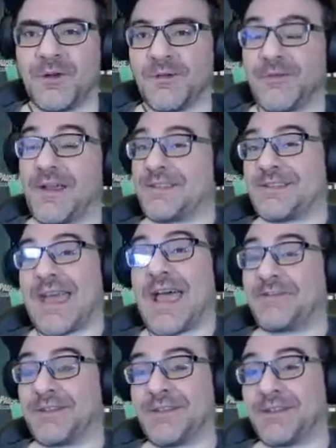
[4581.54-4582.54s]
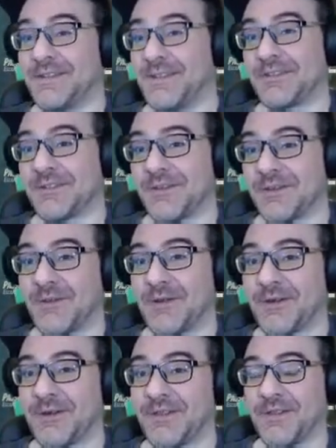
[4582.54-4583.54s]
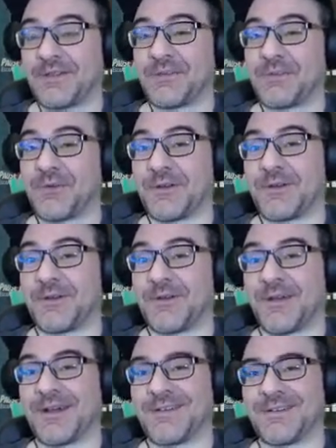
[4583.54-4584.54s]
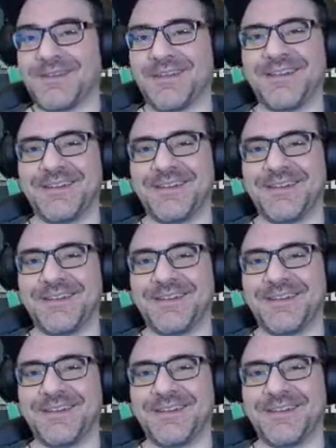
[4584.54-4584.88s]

Or if I just have to teach them whether I think it's important or not.